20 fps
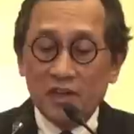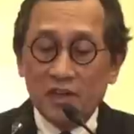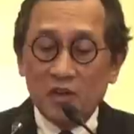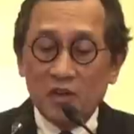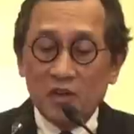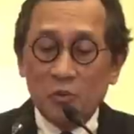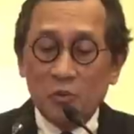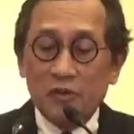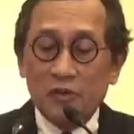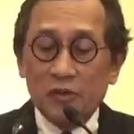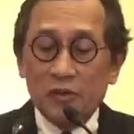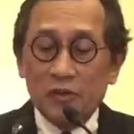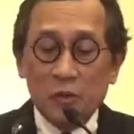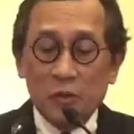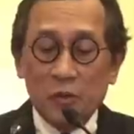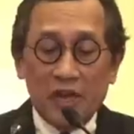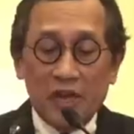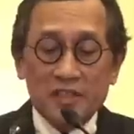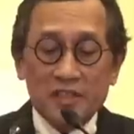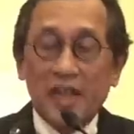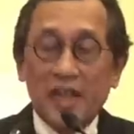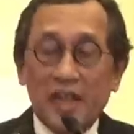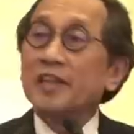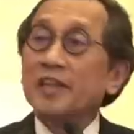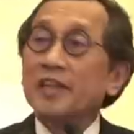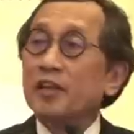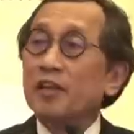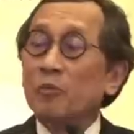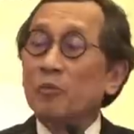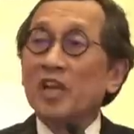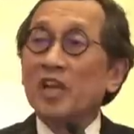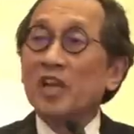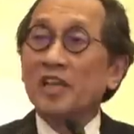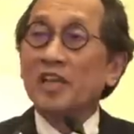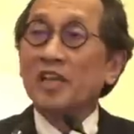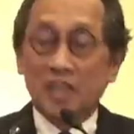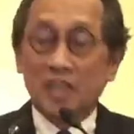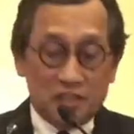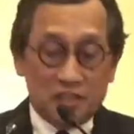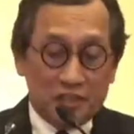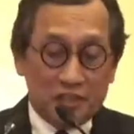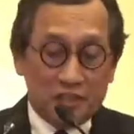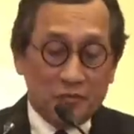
with US-led globalization.